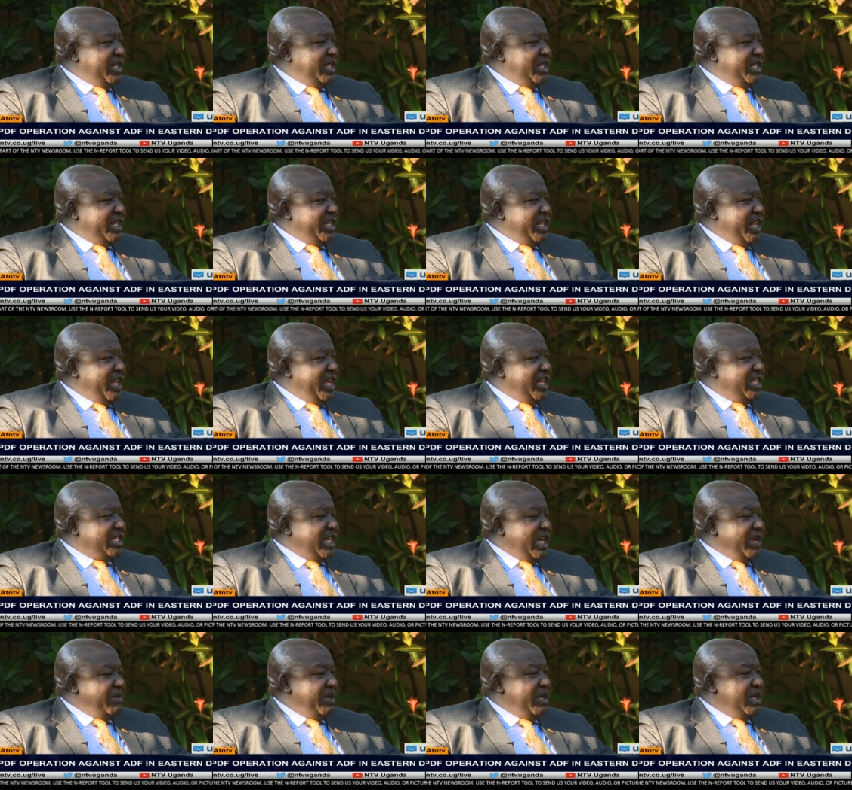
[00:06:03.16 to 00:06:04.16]
the, the delaying
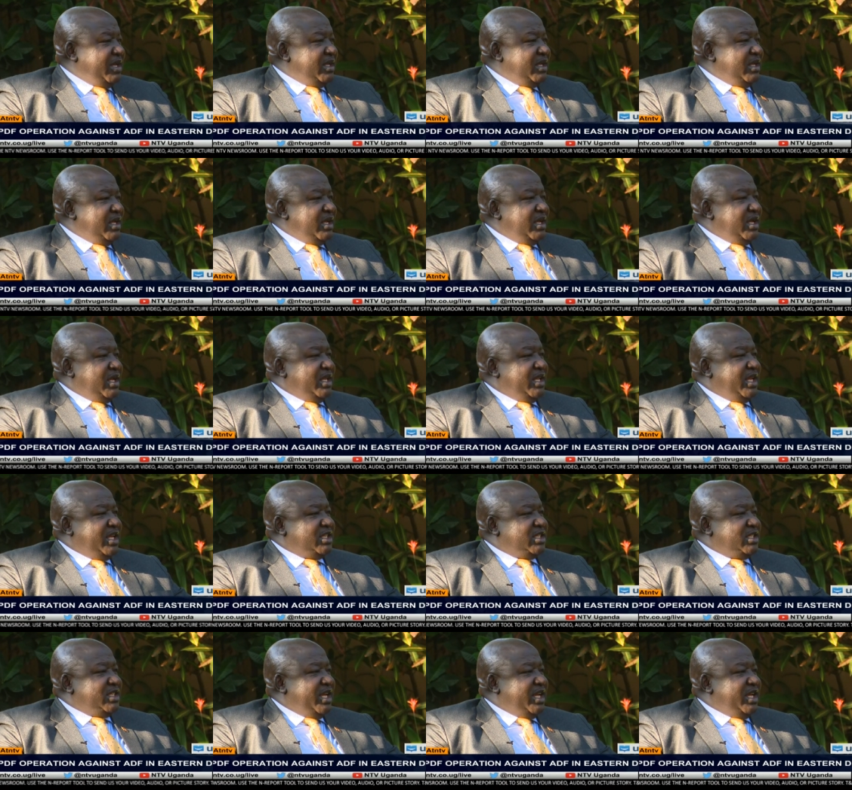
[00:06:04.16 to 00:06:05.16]
timing,
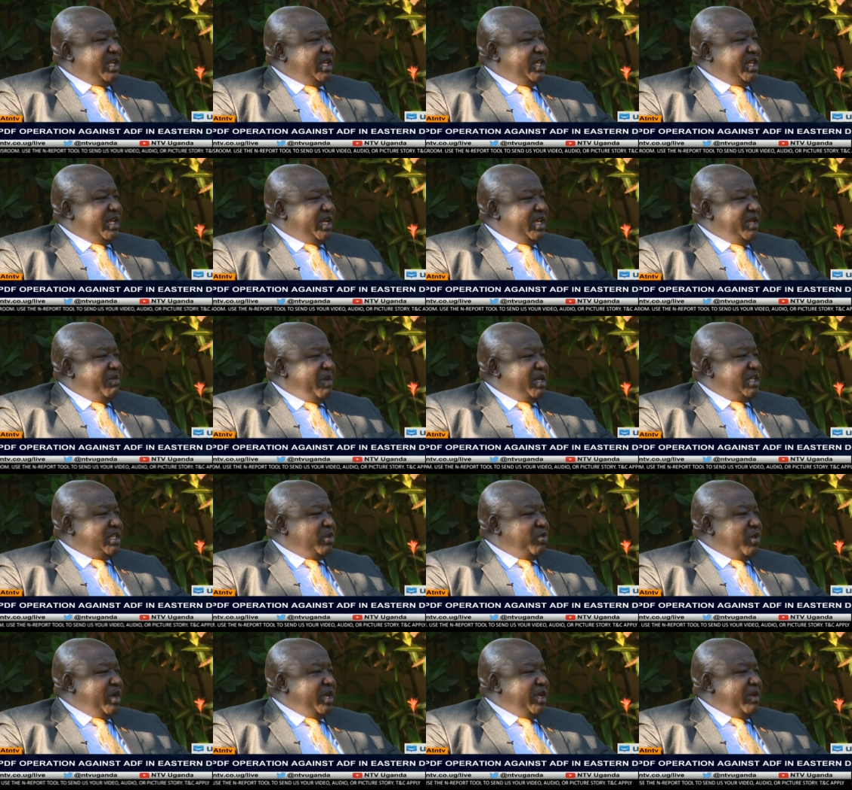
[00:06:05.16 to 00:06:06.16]
the, the, the image
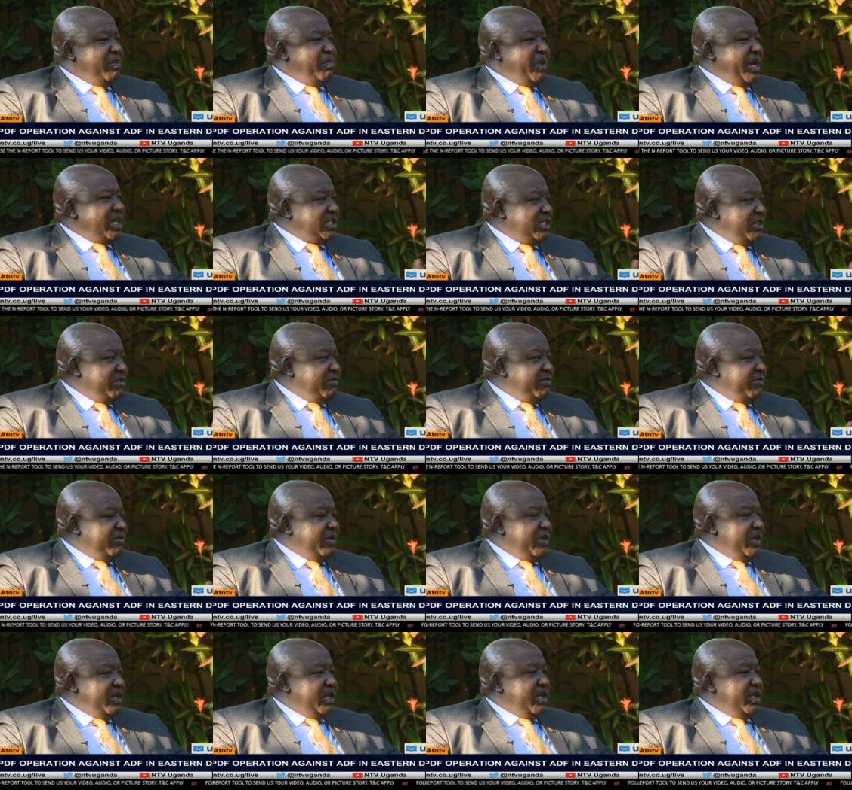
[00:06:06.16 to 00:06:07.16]
that we're impassive,
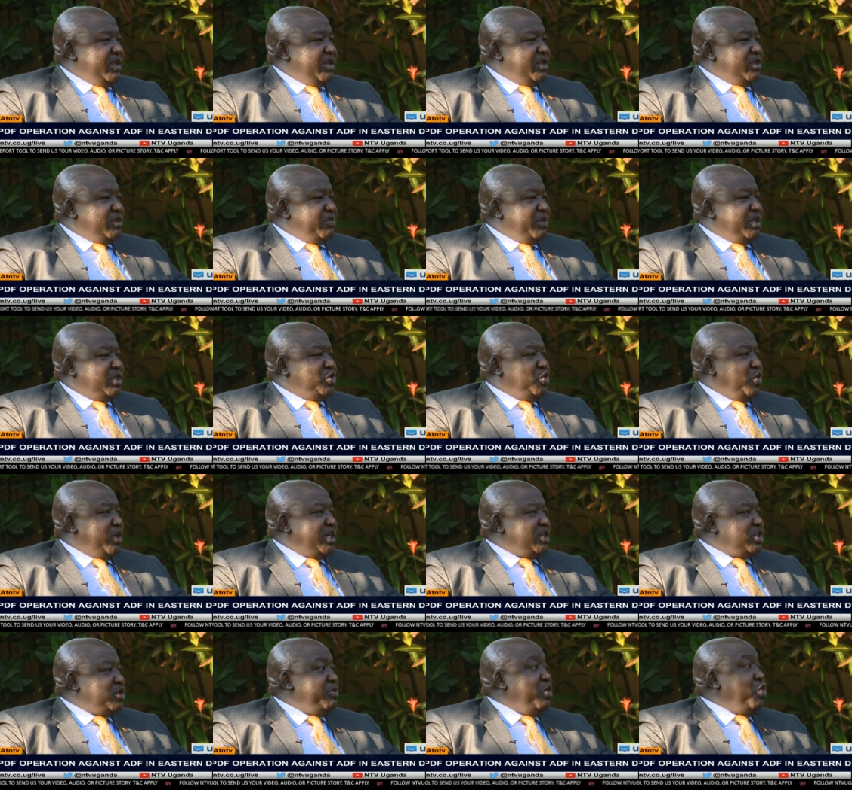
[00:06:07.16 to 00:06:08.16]

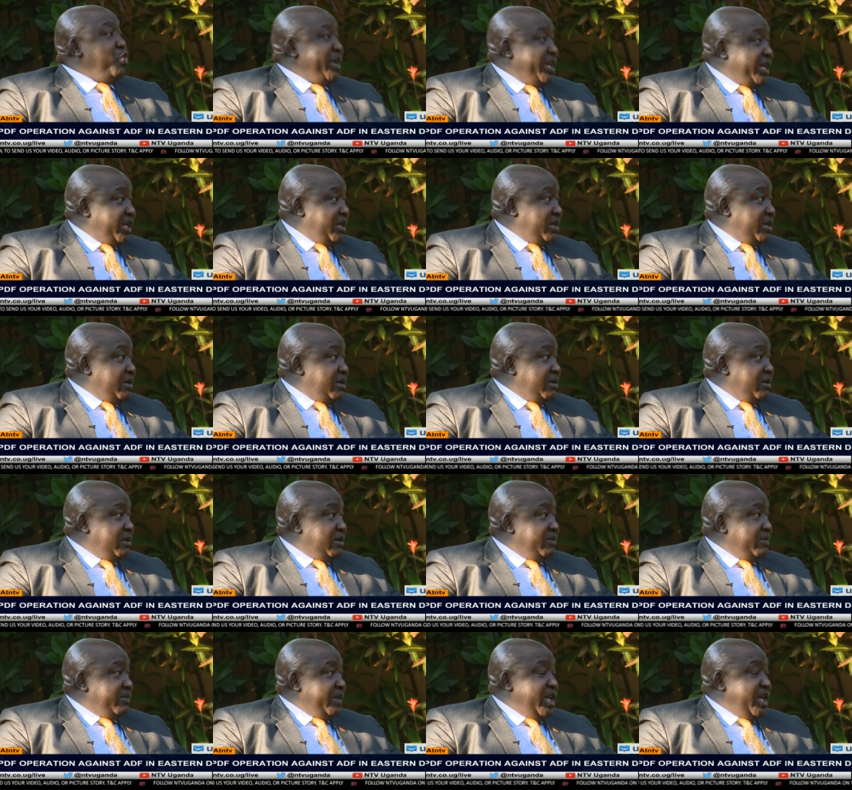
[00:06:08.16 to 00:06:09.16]
mistook us to be weak
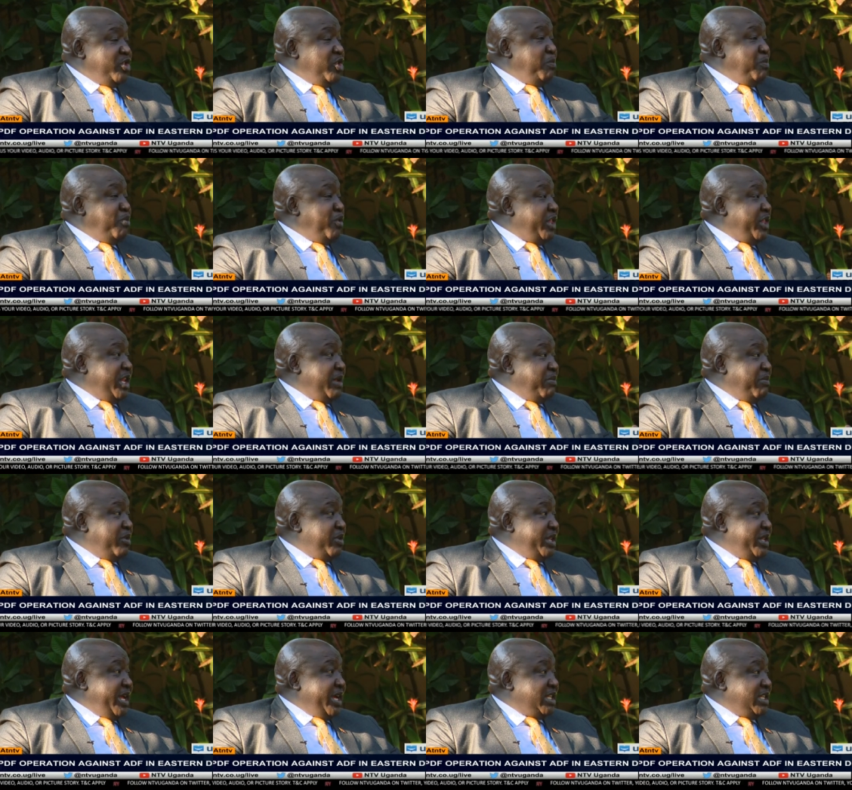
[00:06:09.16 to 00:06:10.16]
and not bothered
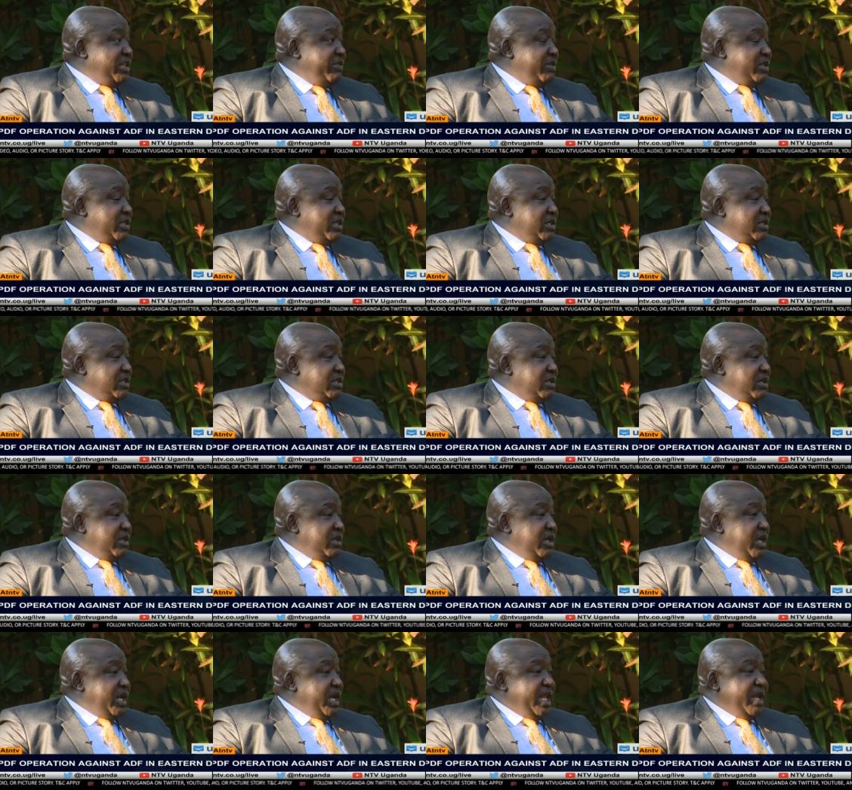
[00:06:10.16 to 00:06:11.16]
about the activities.
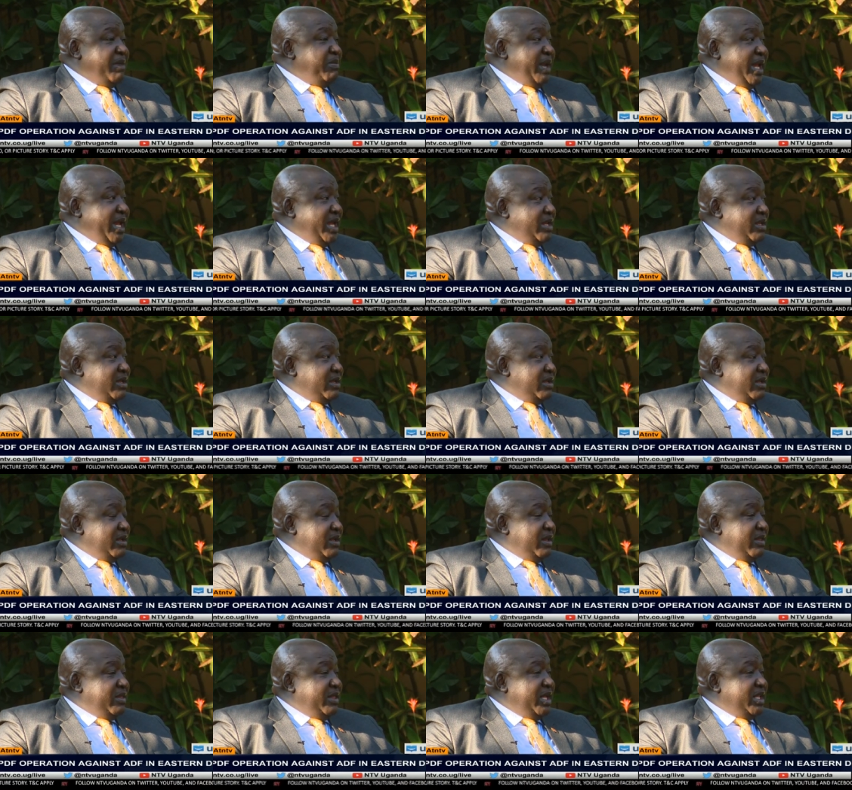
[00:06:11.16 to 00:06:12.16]
And I'm glad
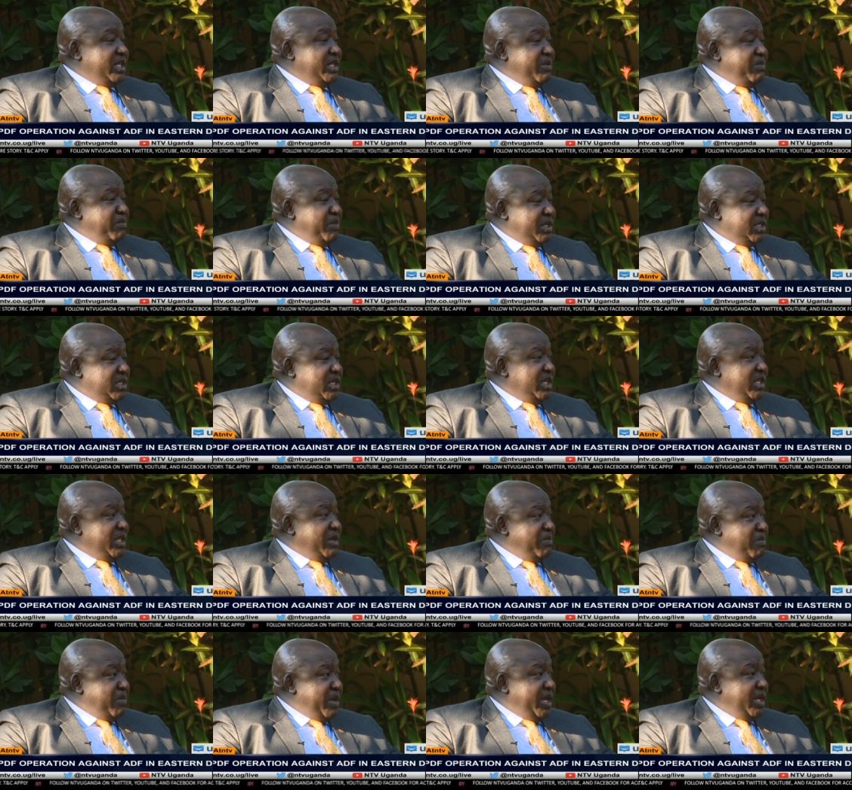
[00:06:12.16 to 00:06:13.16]
that the mistake
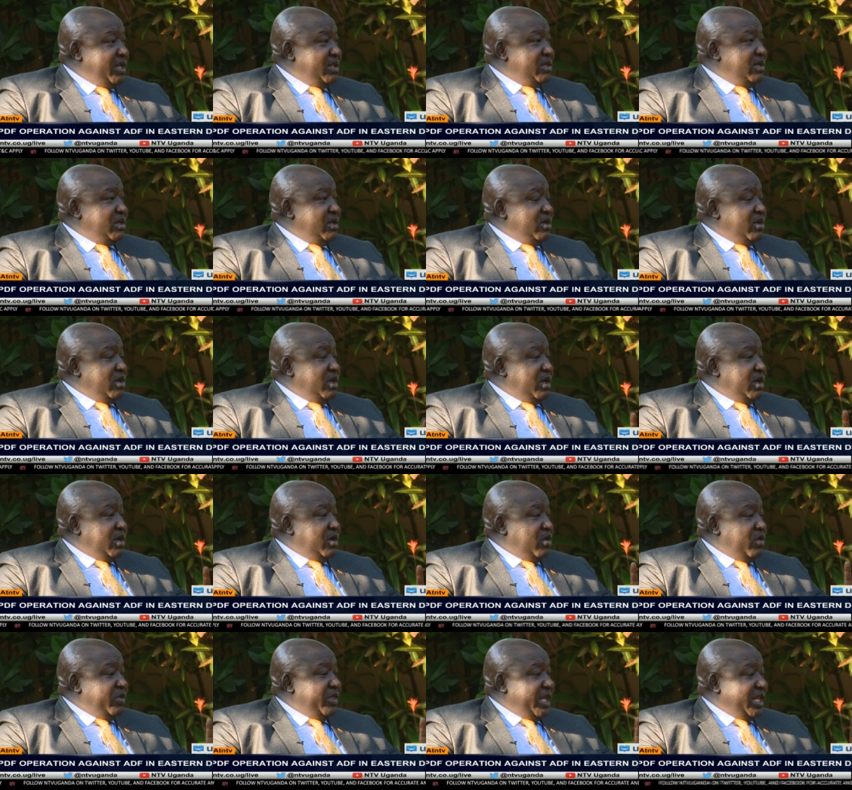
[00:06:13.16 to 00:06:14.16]
they made
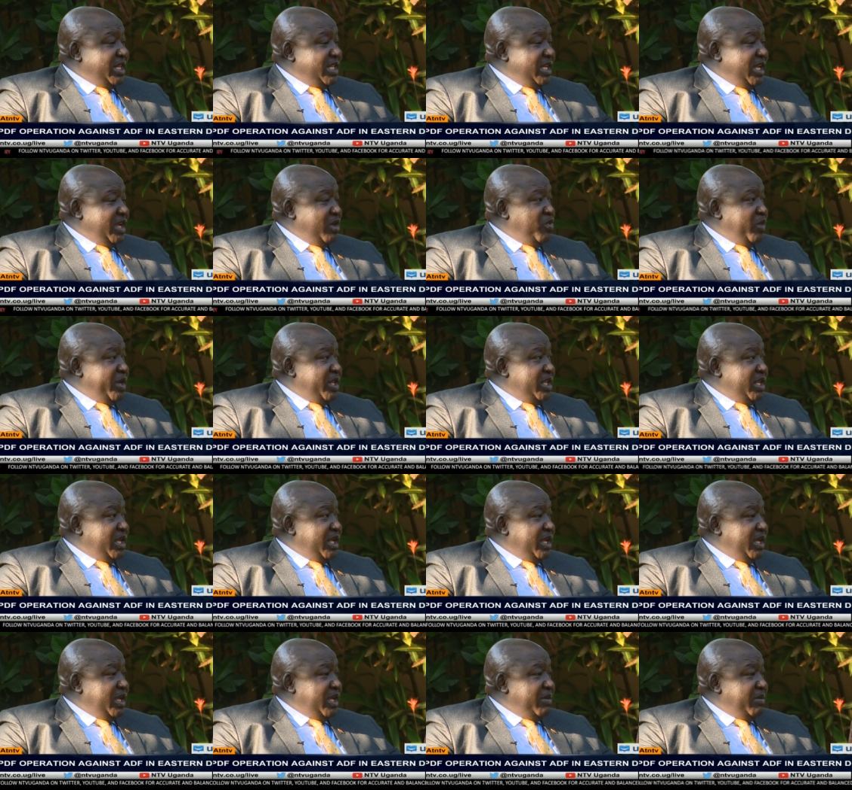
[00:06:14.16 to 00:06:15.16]
uh, on that day when
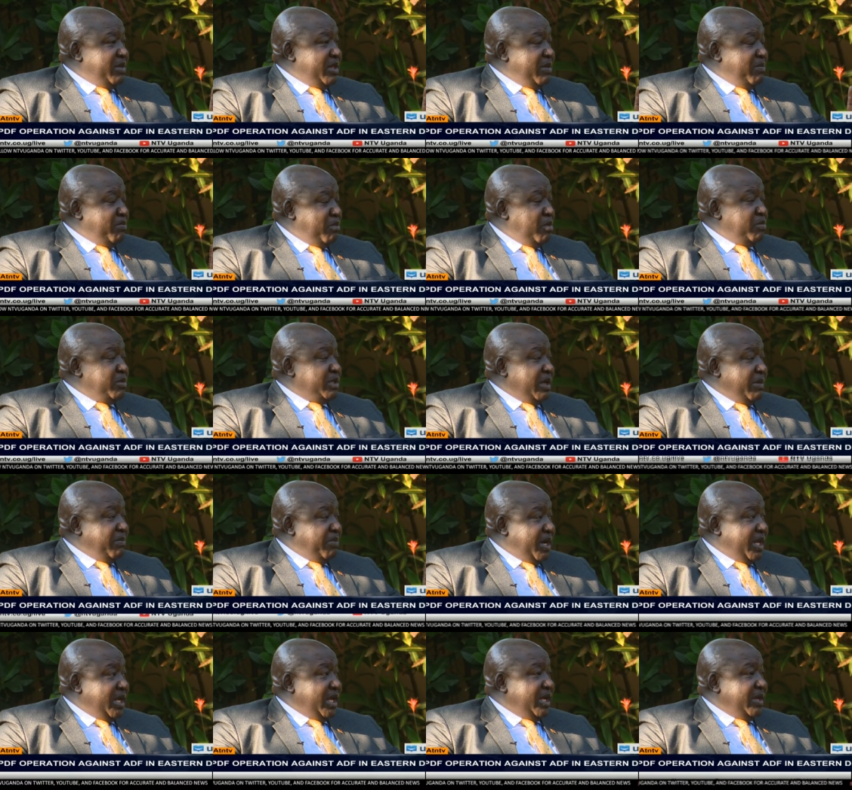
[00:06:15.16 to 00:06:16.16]
they, they bombed
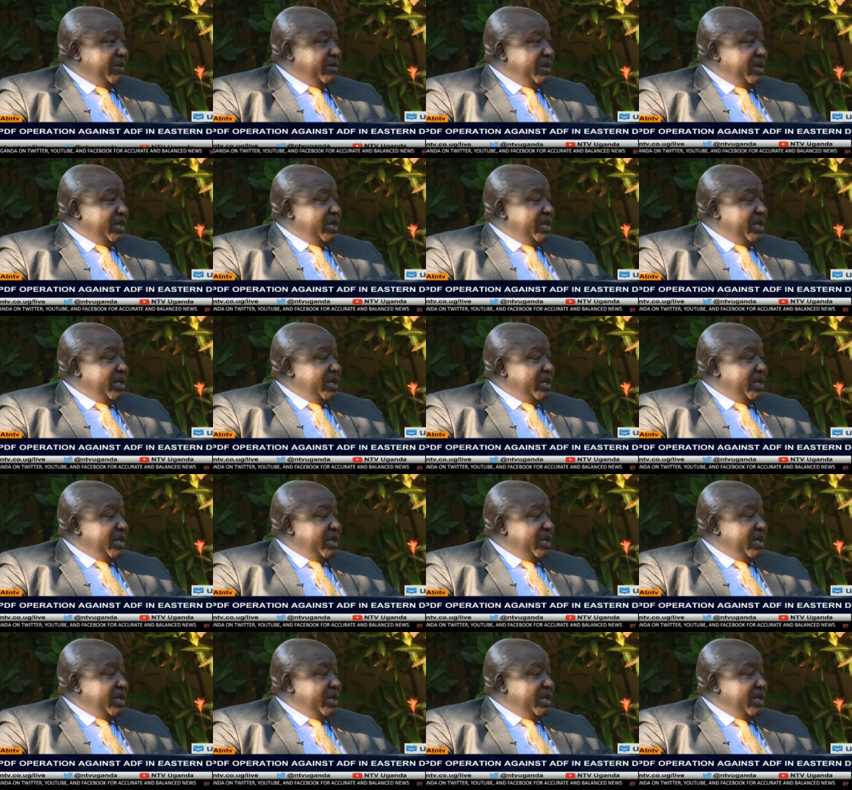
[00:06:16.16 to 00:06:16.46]
Kampala